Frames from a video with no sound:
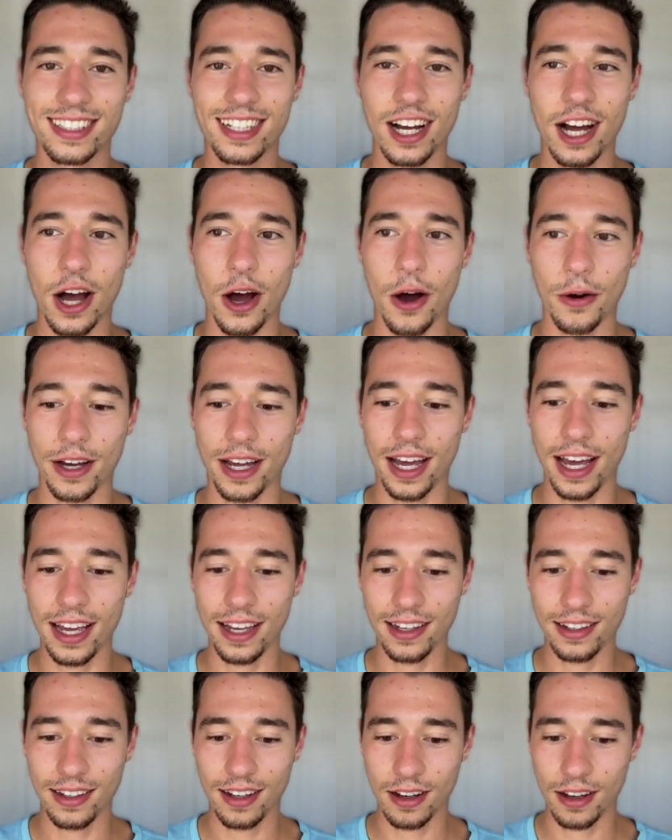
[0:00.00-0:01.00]
Okay.
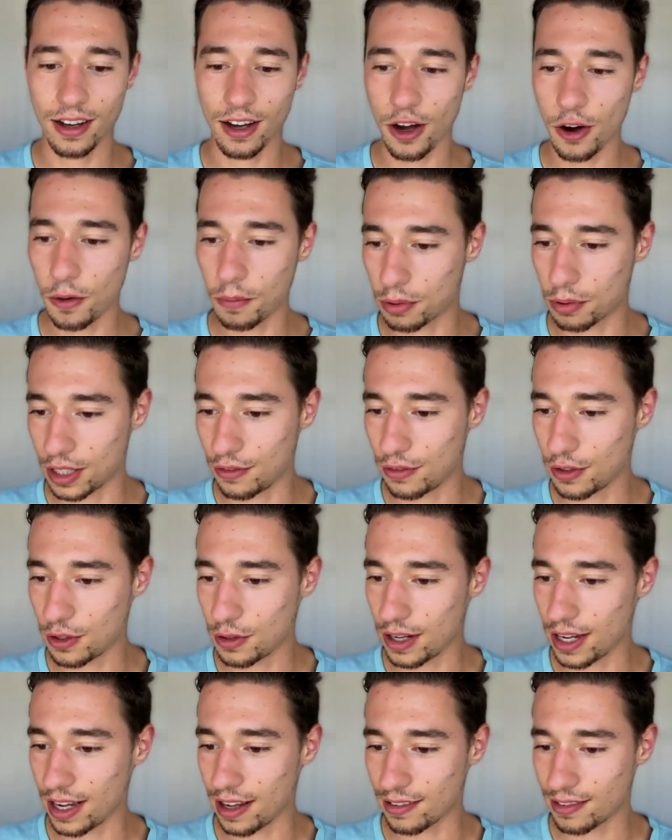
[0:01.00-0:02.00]
Oh, preview
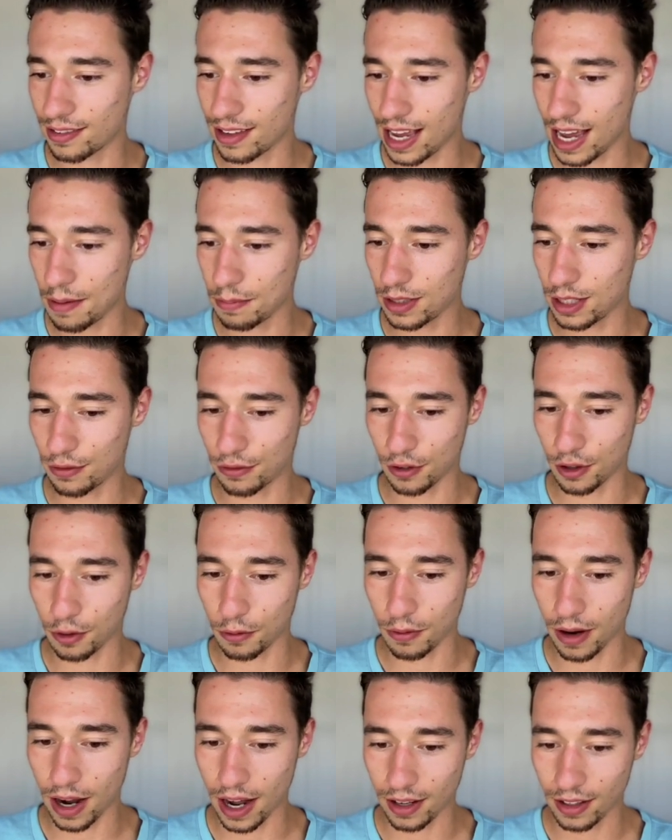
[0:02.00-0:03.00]
is empty for a
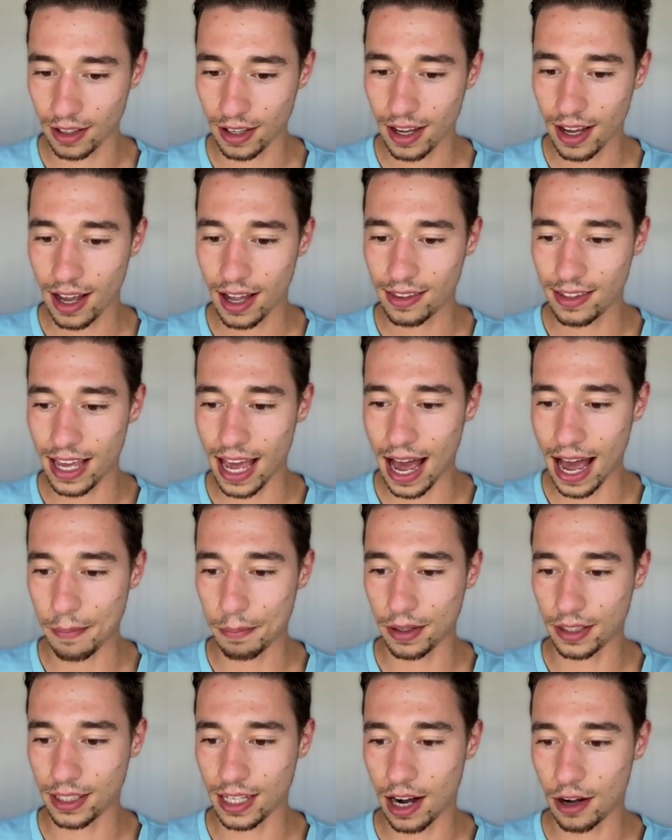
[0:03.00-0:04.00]
while. The app
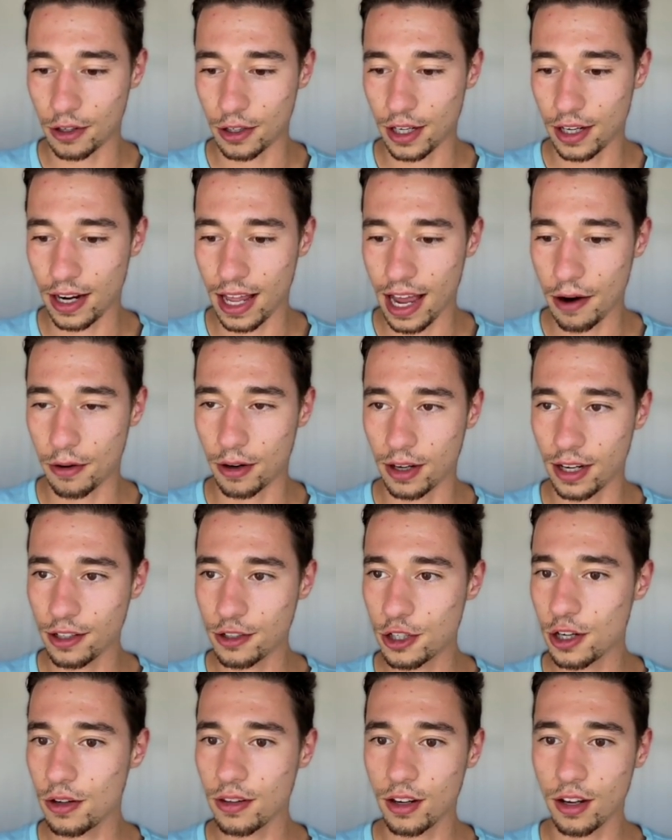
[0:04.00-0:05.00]
encountered an error. Let's
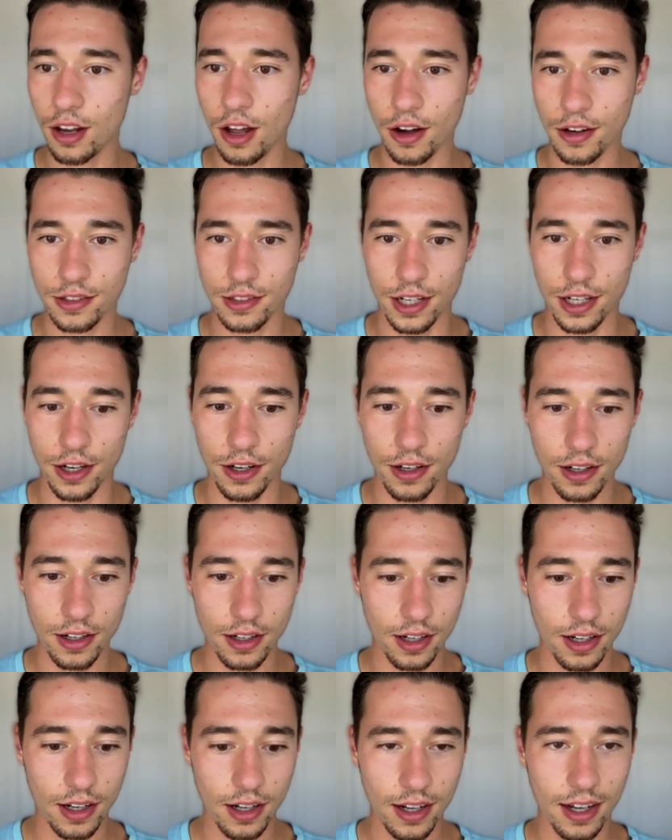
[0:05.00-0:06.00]
show the logs here.
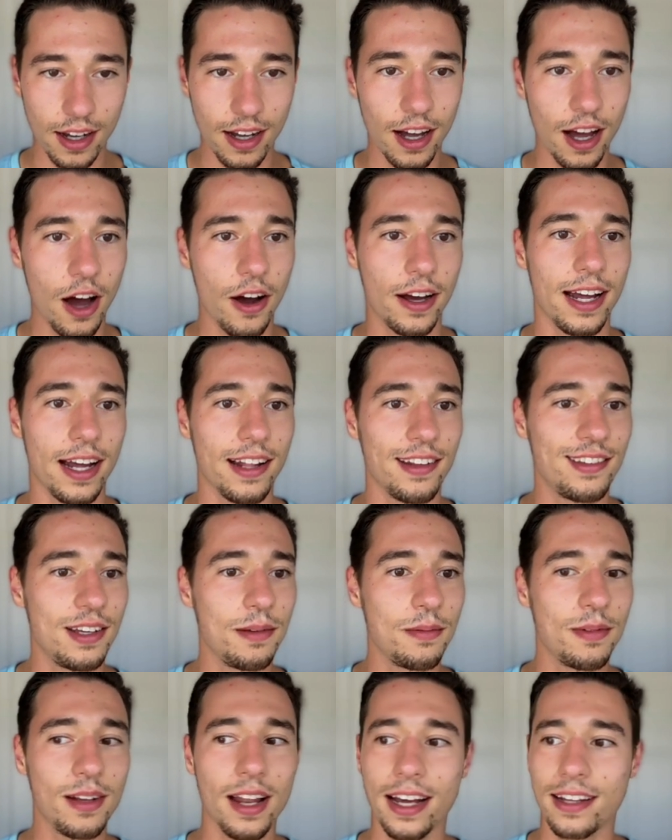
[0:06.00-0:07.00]
Okay, it
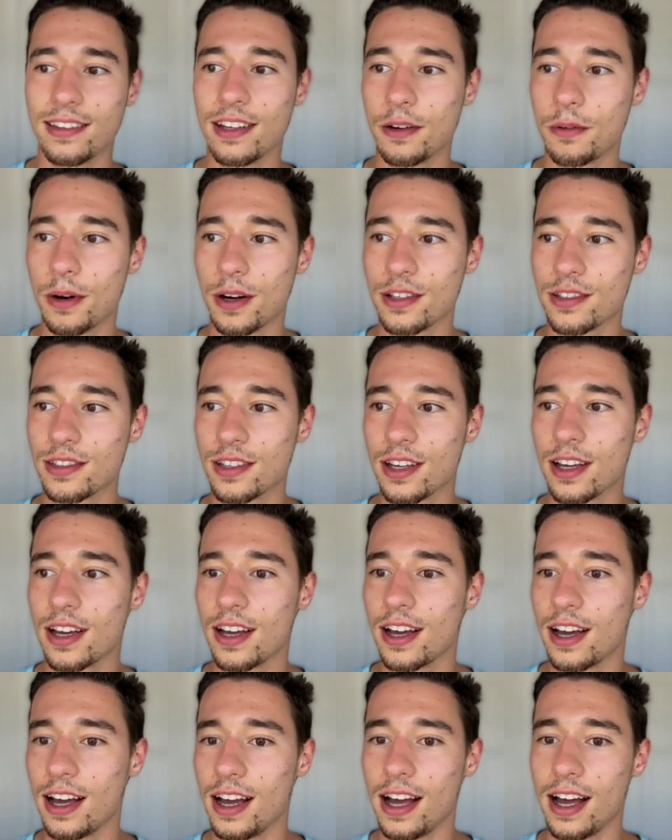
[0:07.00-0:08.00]
seems like there was
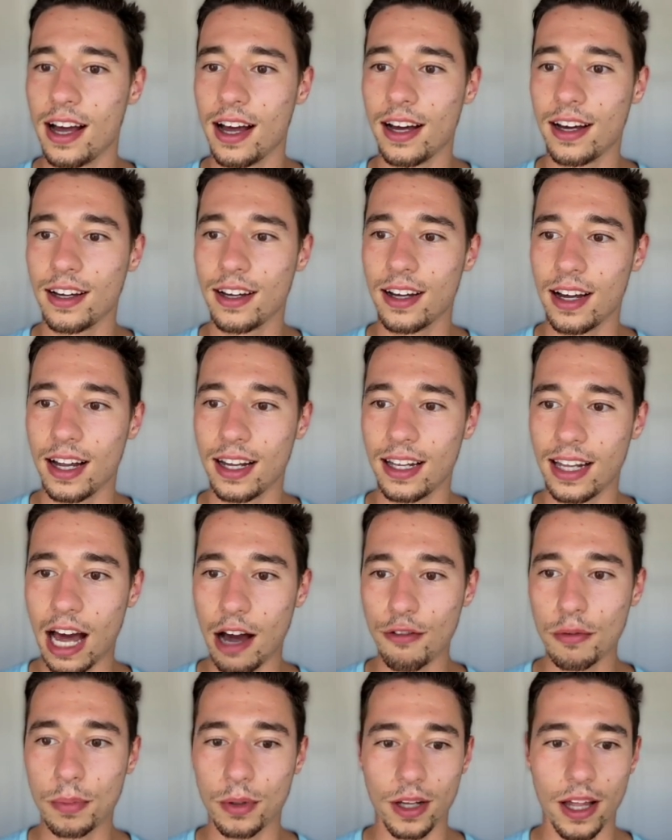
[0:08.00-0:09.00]
a, a
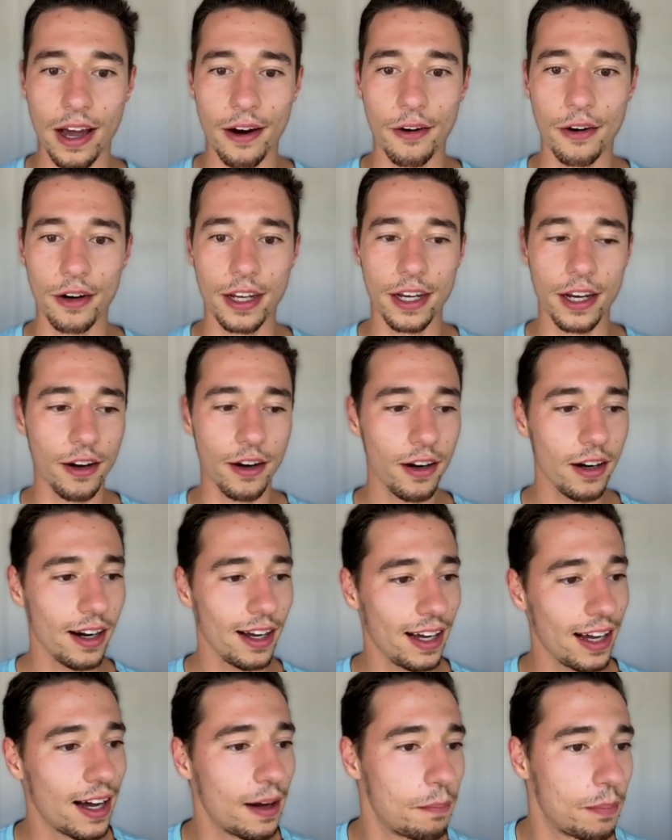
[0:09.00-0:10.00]
Lovable error here,
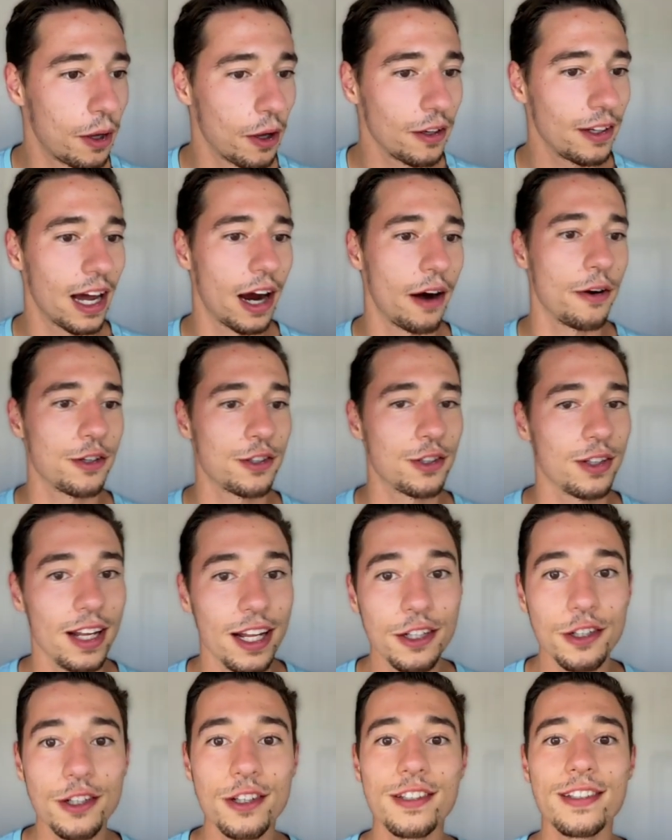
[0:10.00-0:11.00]
a build error. So
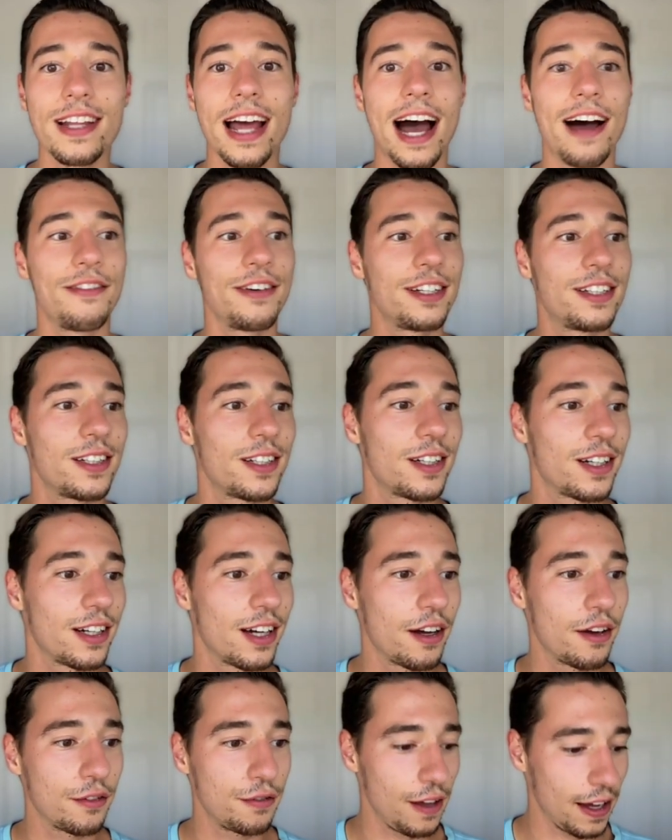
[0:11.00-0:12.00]
let's just have it
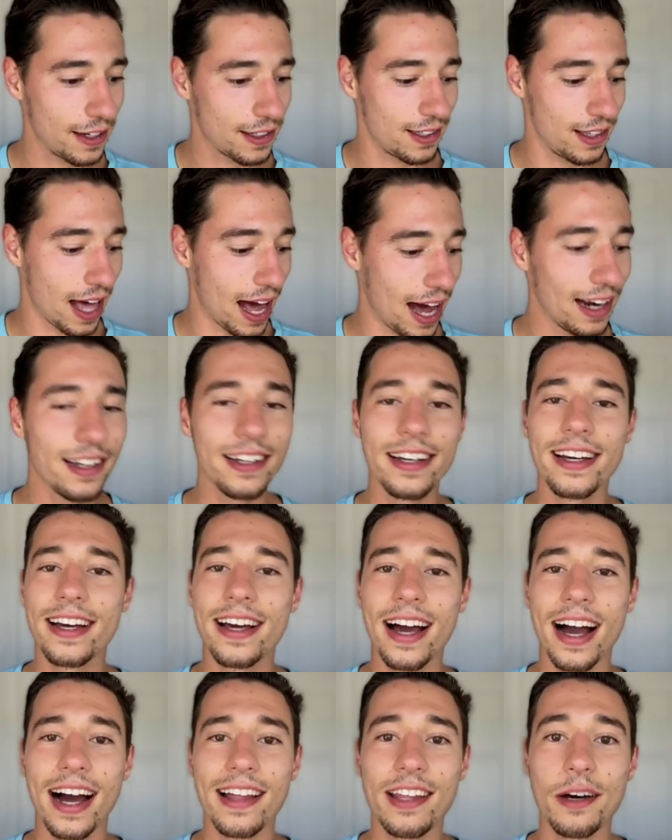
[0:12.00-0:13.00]
fix that,
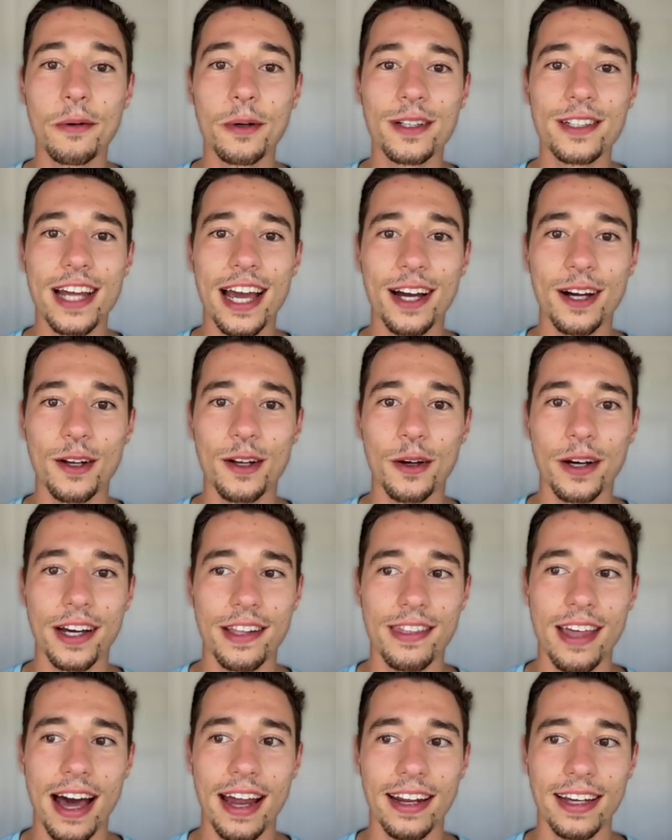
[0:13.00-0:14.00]
and then we'll take a look at
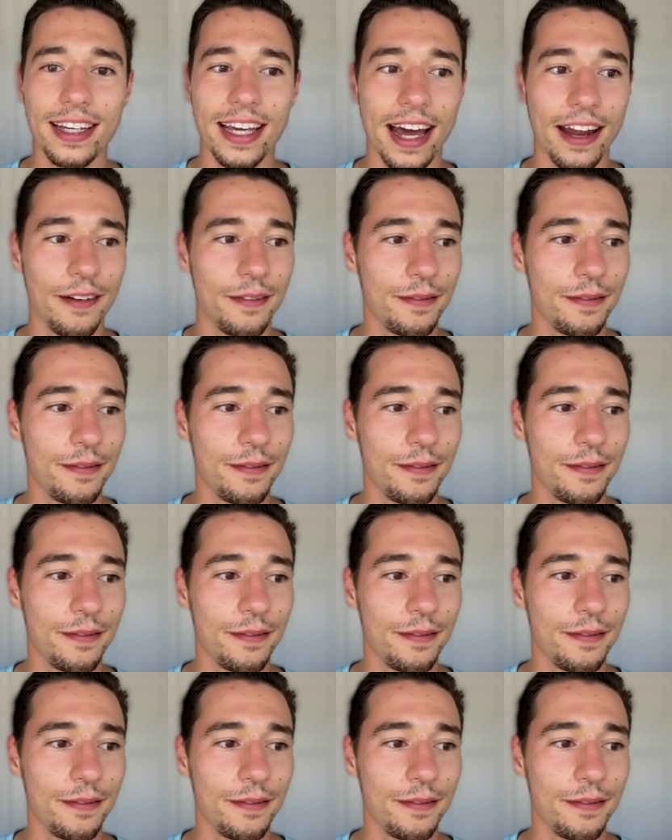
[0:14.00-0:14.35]
that again